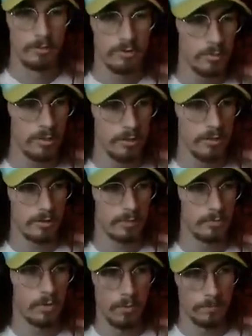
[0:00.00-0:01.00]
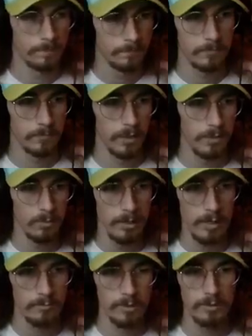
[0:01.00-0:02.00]
Does anybody need an empty bowl? I only
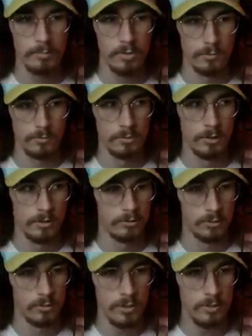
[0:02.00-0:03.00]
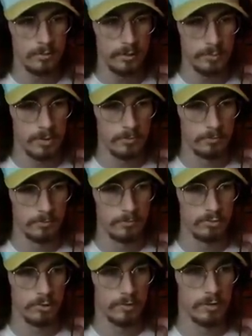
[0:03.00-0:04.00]
have an empty bowl. Do you need an empty bowl?
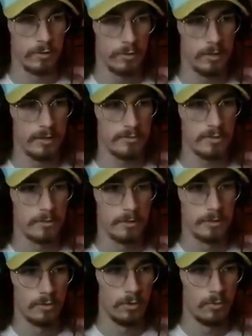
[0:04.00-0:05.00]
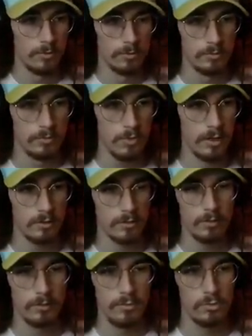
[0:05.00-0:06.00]
Mystery speaker in the dark that I can't see? No. Okay.
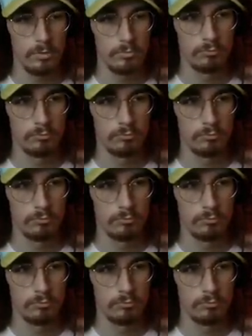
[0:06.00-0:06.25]
Good job.